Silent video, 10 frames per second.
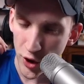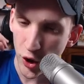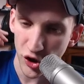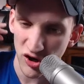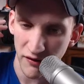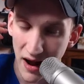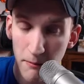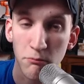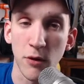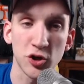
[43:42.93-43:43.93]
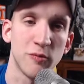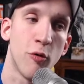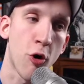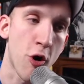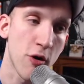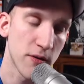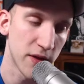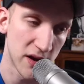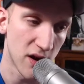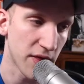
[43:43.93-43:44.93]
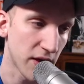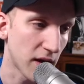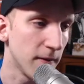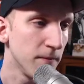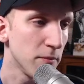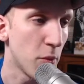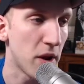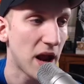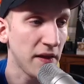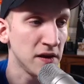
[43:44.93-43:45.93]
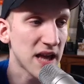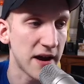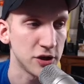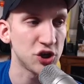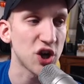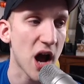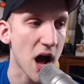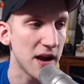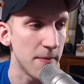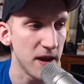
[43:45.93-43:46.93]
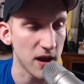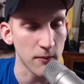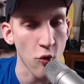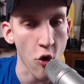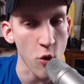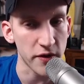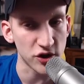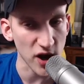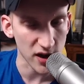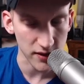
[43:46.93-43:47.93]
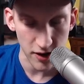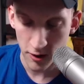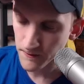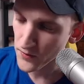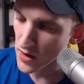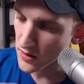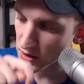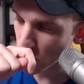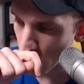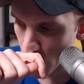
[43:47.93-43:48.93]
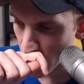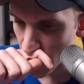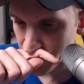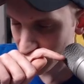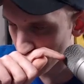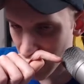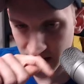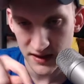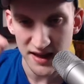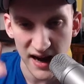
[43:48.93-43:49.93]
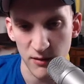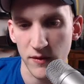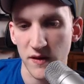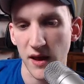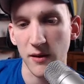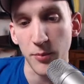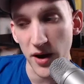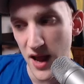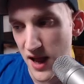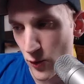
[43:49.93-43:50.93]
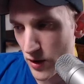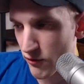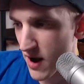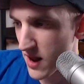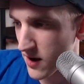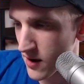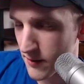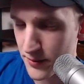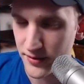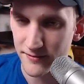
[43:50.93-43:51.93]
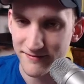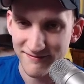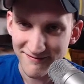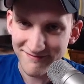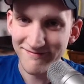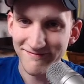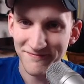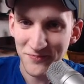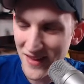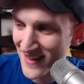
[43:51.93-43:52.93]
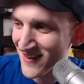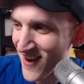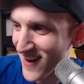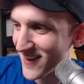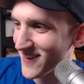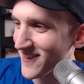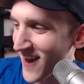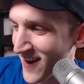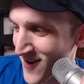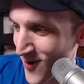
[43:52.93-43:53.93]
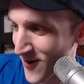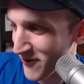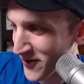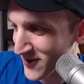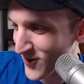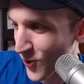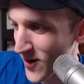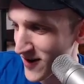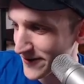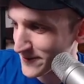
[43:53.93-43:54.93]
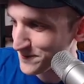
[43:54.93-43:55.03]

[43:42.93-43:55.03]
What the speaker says: couldn't have got much more than nothing, but we at least had a shot at making more with the check there. So I think that hand is a tiny mistake. But hey, we ran it up. That's right. I know. It feels so weird.